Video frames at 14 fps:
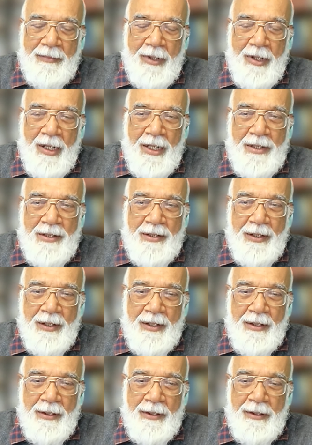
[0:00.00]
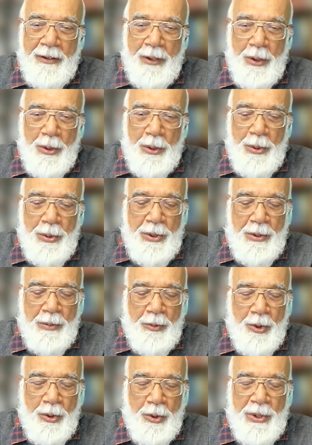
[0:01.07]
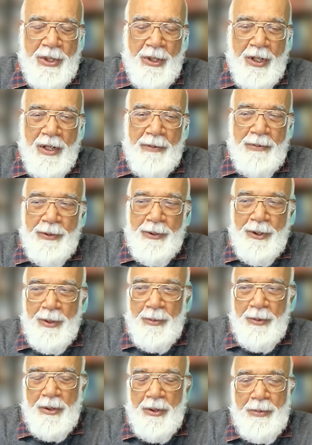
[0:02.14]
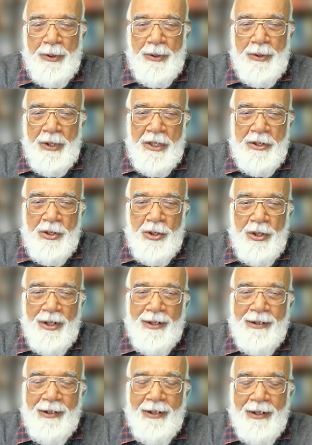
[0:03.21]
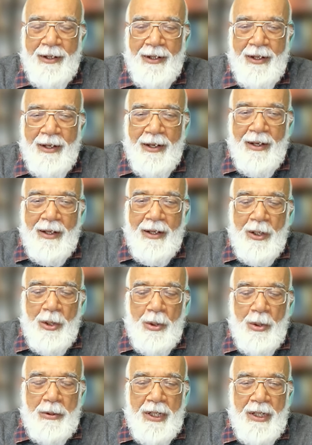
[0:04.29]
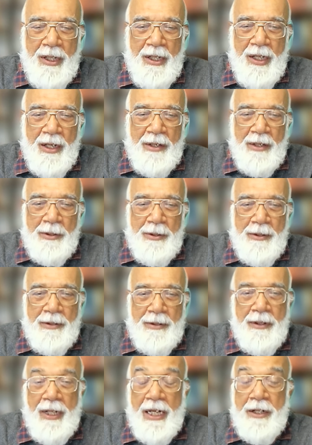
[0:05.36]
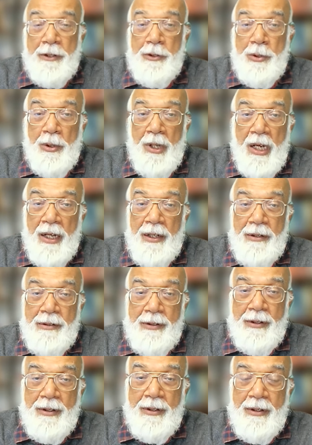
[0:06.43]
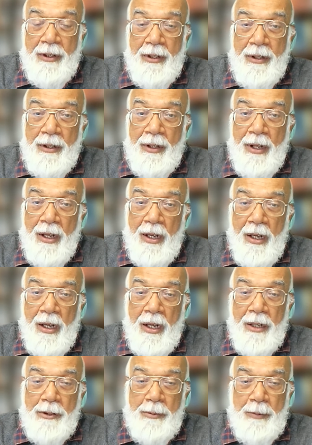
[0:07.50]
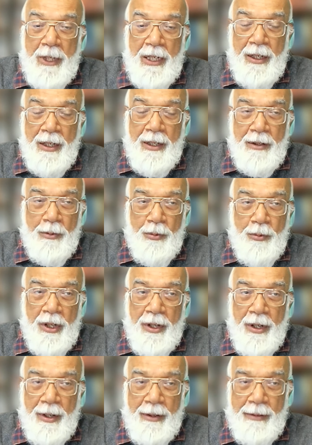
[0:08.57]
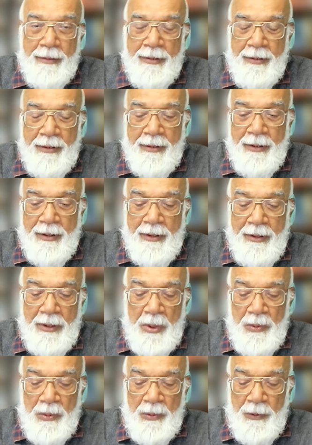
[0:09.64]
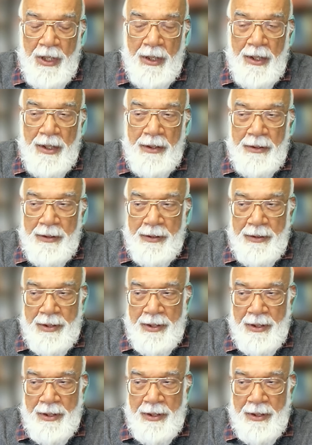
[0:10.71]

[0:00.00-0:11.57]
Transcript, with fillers: Visor closed, most comfortable position, looking at the neck joint and being aware, feeling the